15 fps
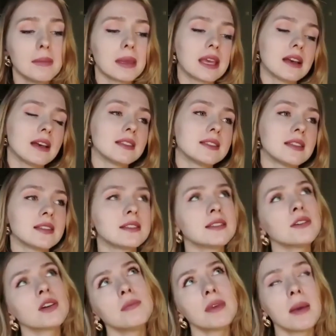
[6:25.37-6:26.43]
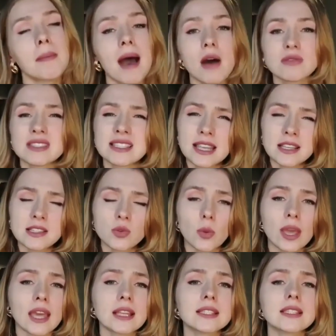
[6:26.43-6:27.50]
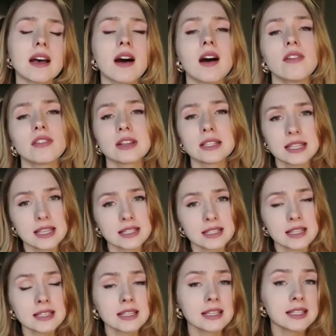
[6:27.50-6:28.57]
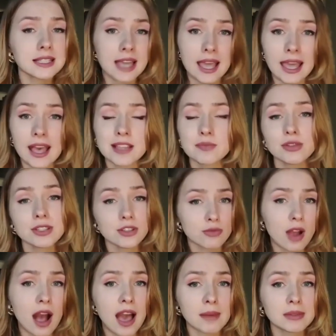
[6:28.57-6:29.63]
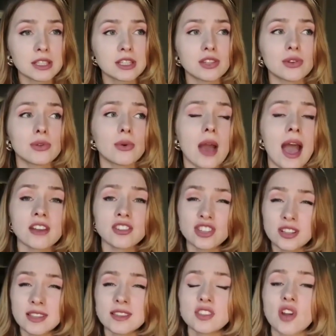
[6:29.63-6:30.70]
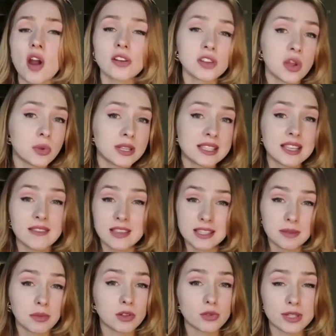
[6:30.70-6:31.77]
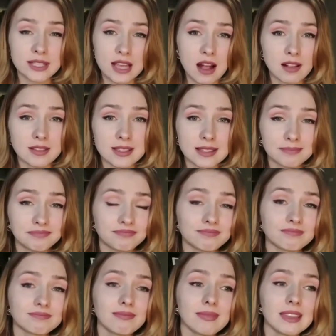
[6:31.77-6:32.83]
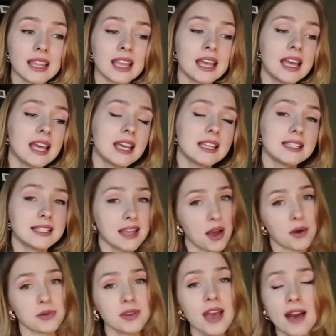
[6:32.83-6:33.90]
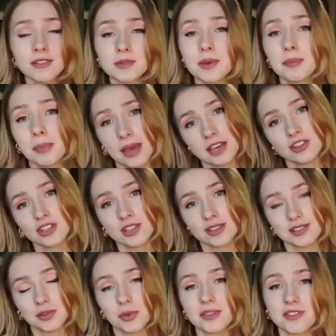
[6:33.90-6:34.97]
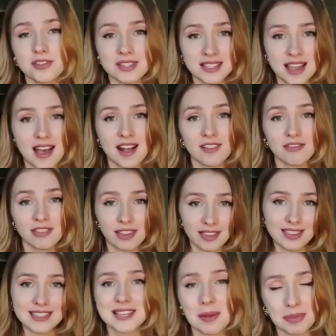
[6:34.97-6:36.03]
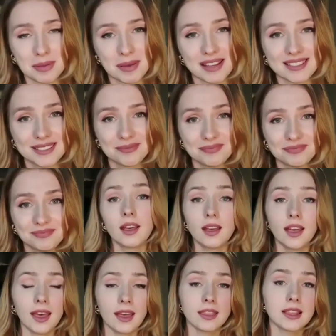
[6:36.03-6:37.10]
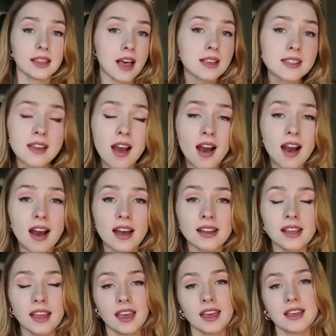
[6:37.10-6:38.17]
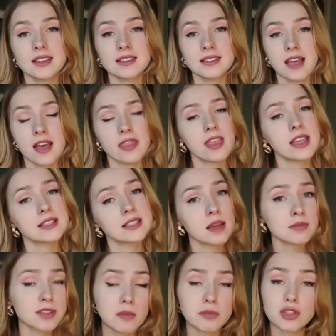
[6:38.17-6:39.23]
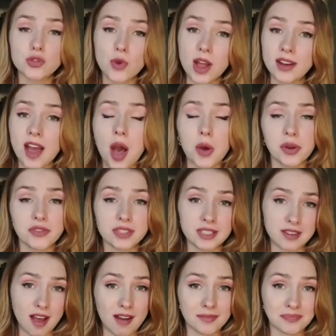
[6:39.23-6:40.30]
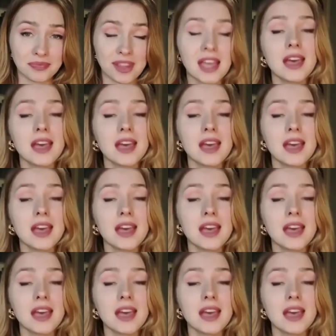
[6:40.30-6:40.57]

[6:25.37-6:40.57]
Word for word: because it took me about 6 weeks of consistent intake as prescribed to actually start noticing visible results. So you have to be patient with yourself in the supplement. And the last con is that they sometimes run out of stock.